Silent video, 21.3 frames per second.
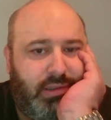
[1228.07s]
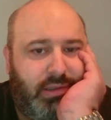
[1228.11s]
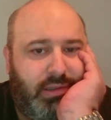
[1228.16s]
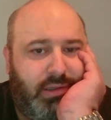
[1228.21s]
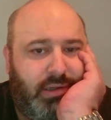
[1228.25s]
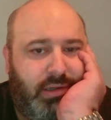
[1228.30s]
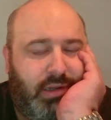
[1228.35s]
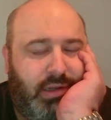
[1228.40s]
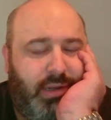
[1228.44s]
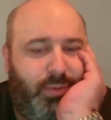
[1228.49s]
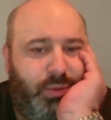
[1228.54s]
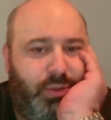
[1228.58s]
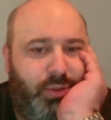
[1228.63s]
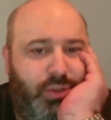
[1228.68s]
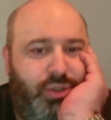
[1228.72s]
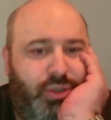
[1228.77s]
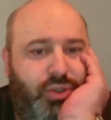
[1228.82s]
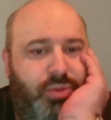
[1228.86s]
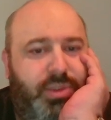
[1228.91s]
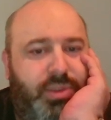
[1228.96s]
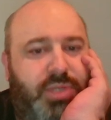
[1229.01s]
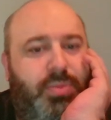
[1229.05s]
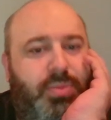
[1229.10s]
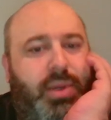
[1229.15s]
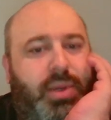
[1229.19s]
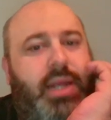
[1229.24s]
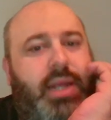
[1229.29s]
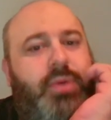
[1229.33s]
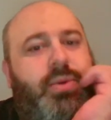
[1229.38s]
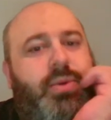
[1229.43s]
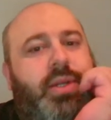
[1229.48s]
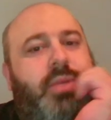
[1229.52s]
I would assume he's
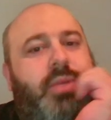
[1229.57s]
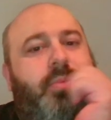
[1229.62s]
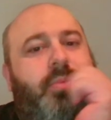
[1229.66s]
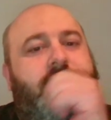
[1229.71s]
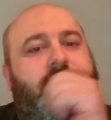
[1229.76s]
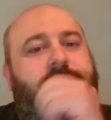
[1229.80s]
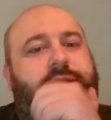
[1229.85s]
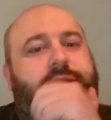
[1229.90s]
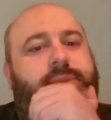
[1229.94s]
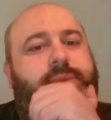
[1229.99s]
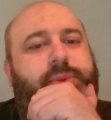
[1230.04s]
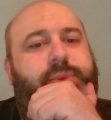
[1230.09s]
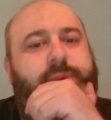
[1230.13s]
playing with the bishop.